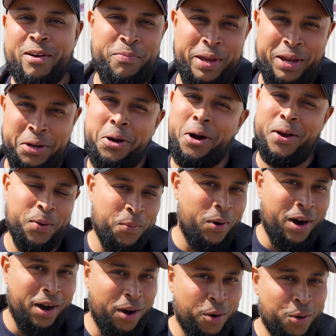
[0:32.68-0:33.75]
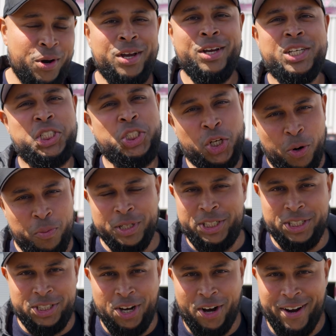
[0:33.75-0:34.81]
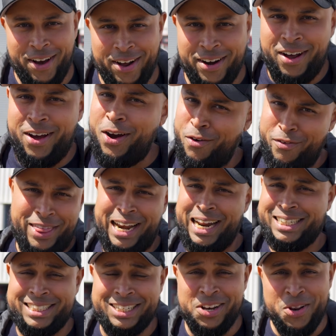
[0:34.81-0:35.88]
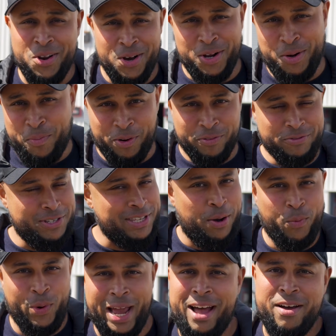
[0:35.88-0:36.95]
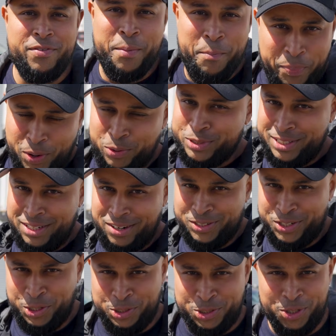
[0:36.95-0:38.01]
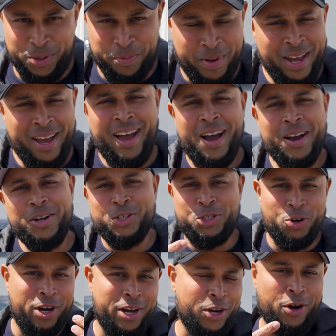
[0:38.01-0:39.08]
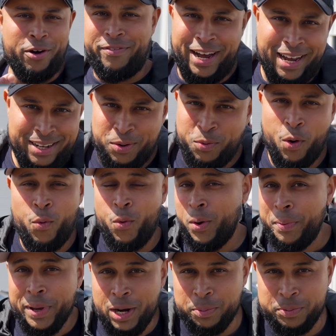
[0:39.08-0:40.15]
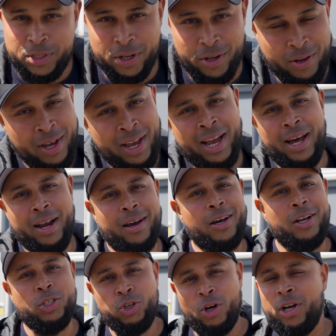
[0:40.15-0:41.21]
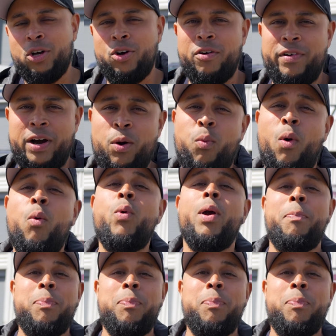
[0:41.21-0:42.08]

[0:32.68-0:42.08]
have been gone a while. So much has gone on over the last 9 months that we haven't posted on YouTube. I'm going to try and cover what we've been up to, and I'm going to try and cover what we're